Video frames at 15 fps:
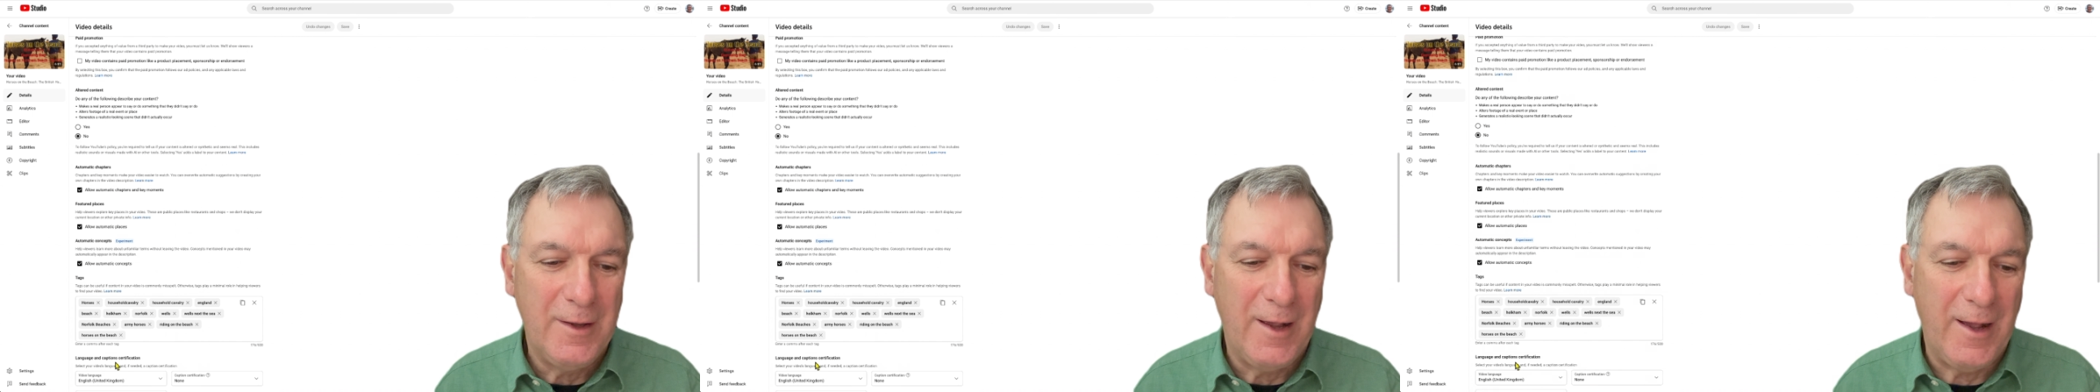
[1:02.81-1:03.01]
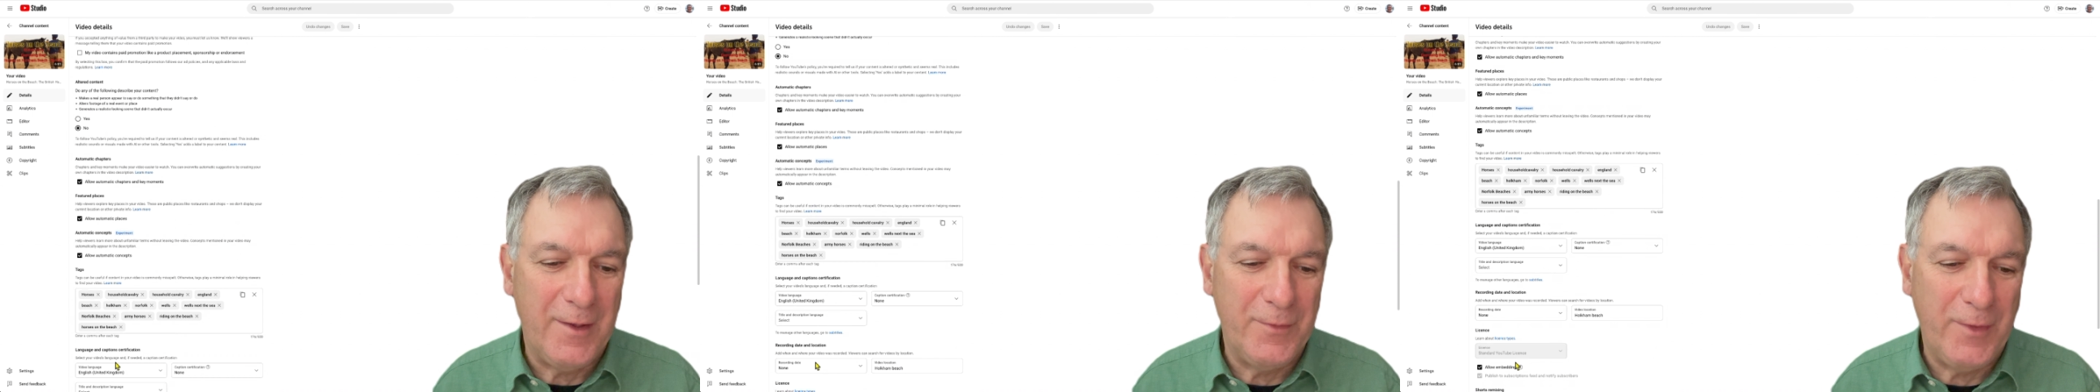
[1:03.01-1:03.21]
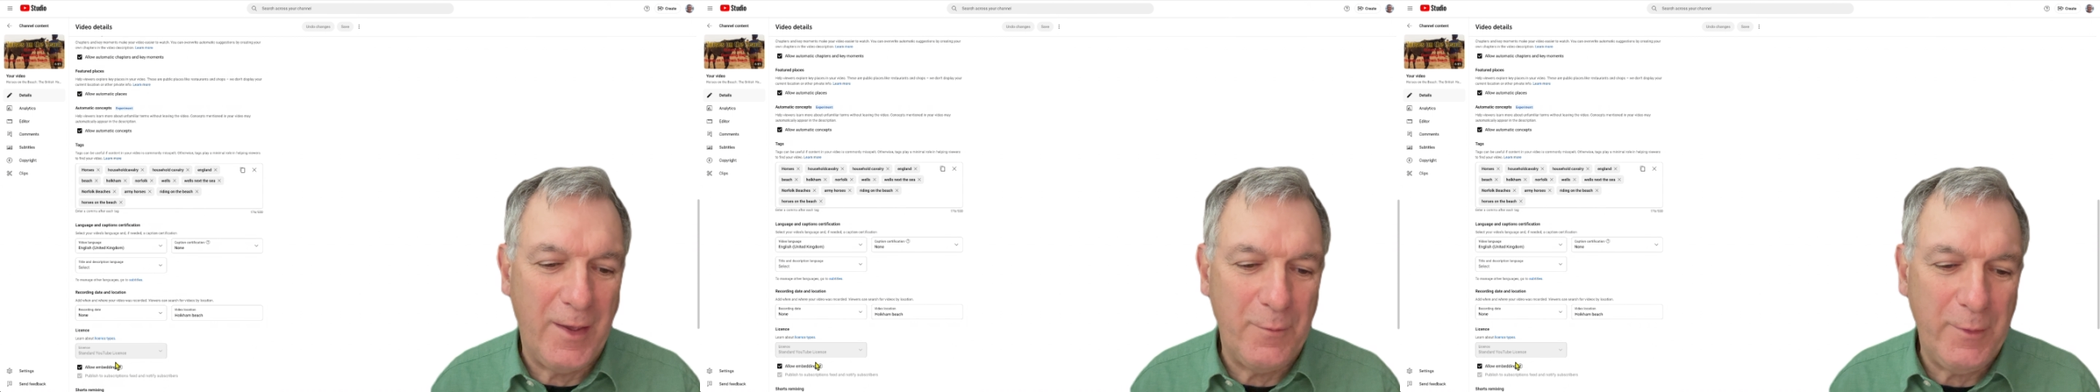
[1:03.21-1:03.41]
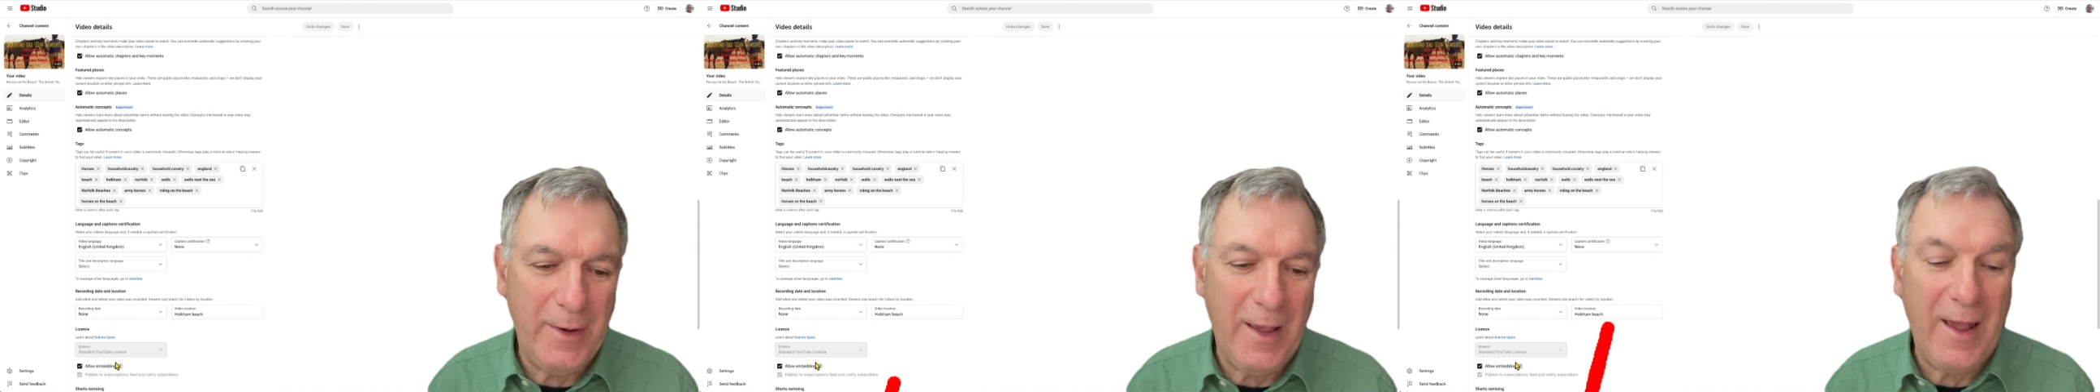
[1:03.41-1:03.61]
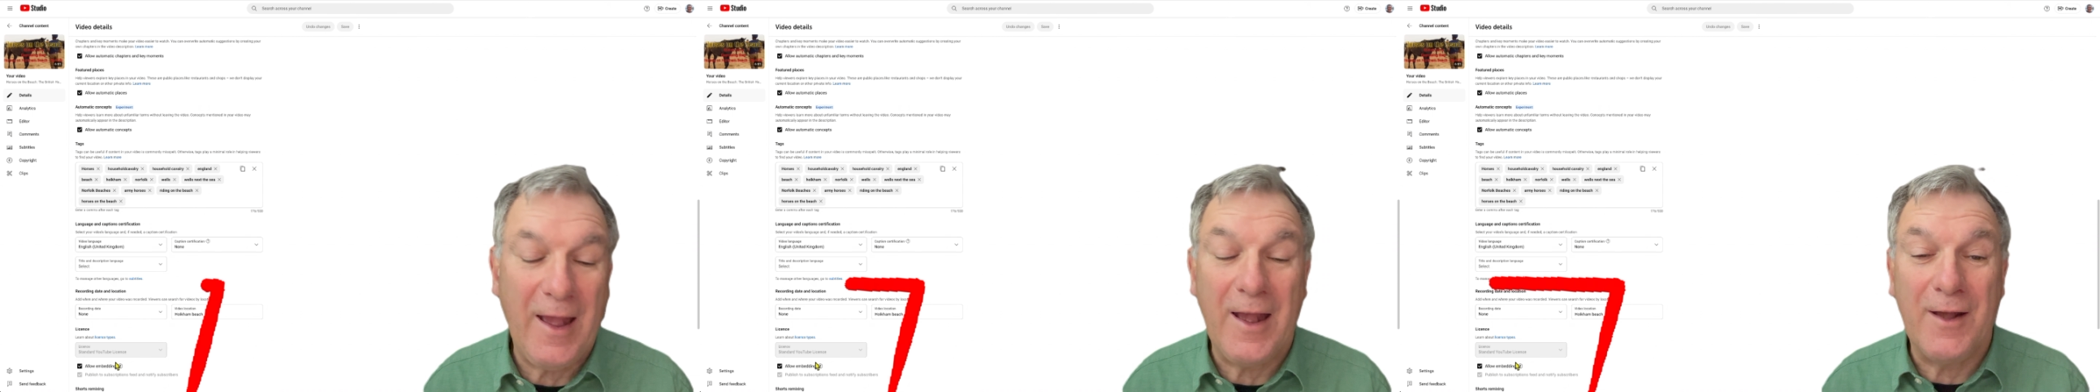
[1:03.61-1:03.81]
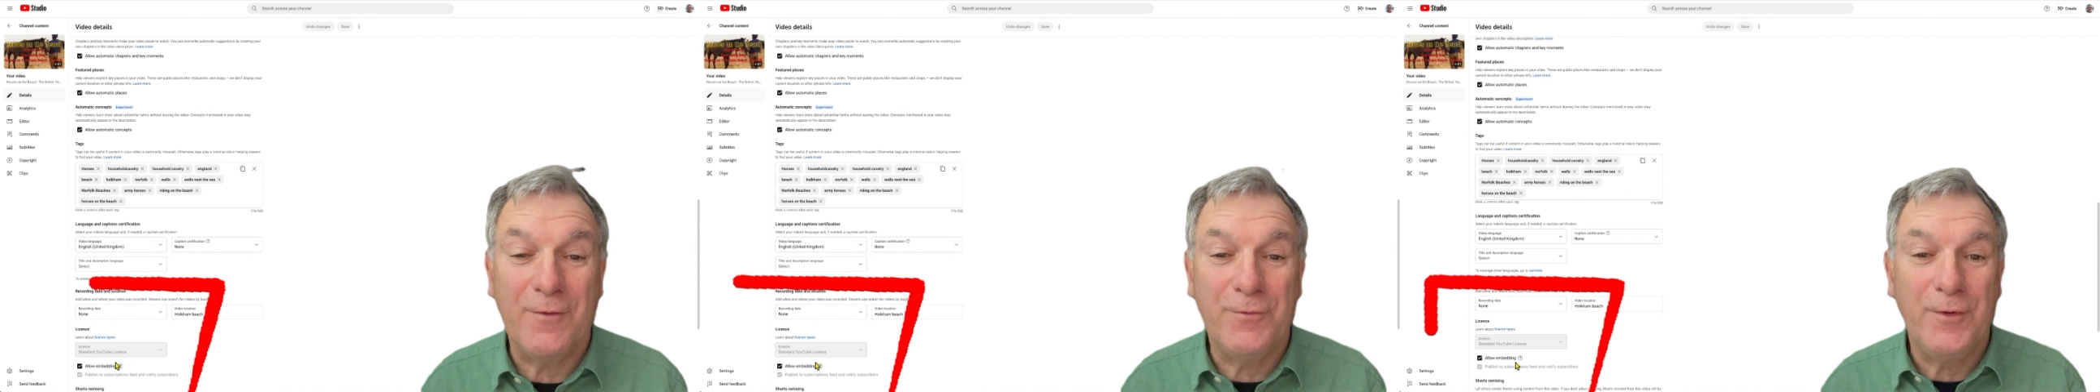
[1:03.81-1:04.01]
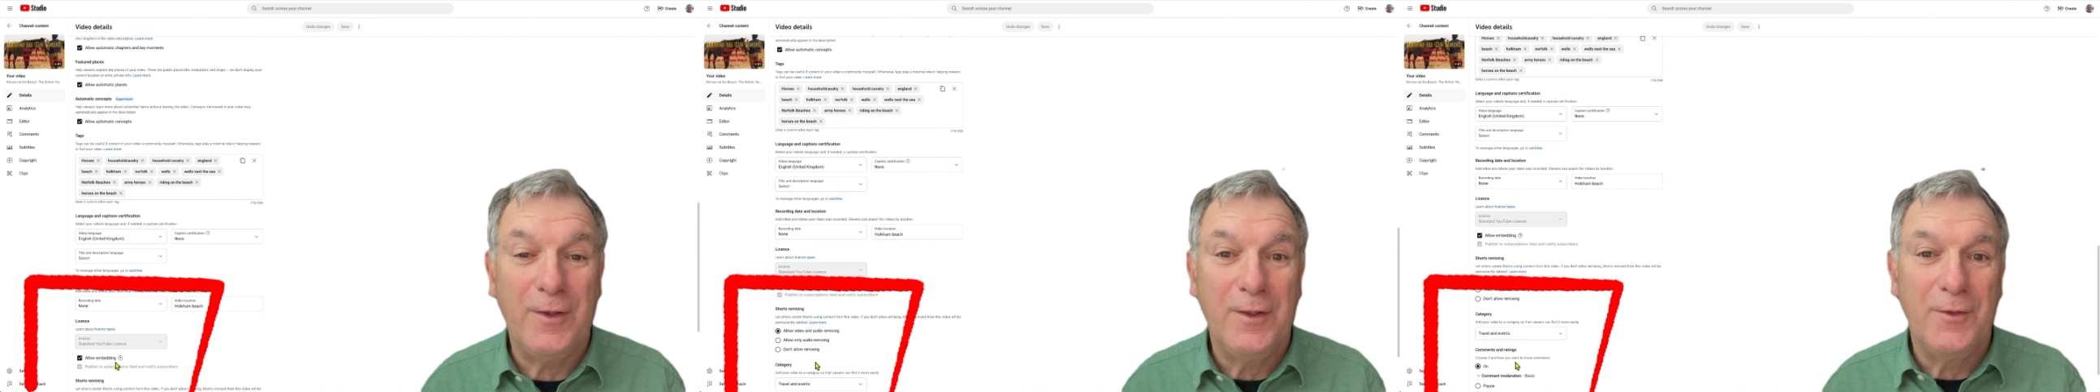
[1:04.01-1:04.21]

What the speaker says: and there we have